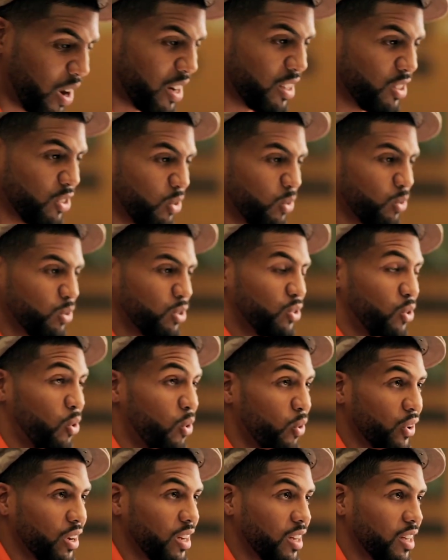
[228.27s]
write your own
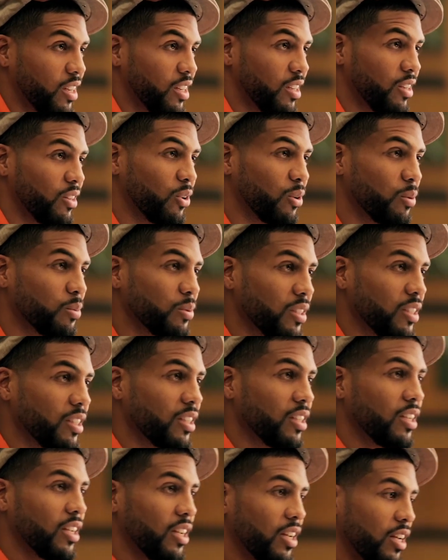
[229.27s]
story, you know what
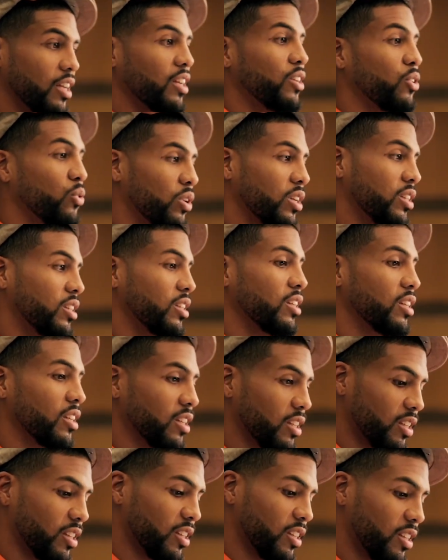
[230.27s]
I'm saying? You get to
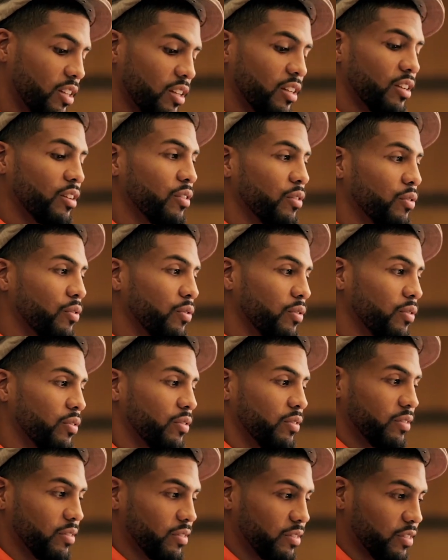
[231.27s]

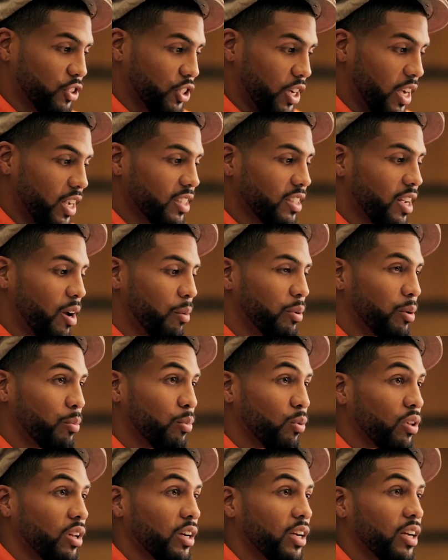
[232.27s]
change how
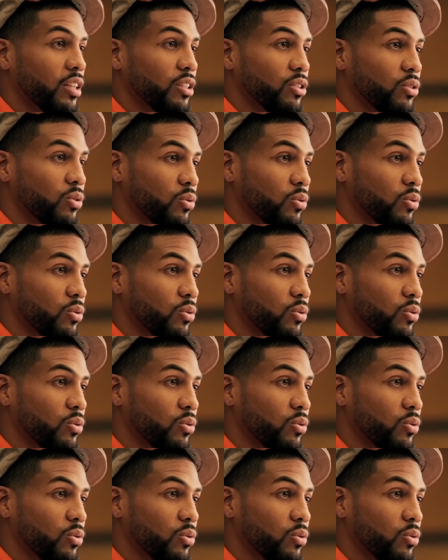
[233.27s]
people look at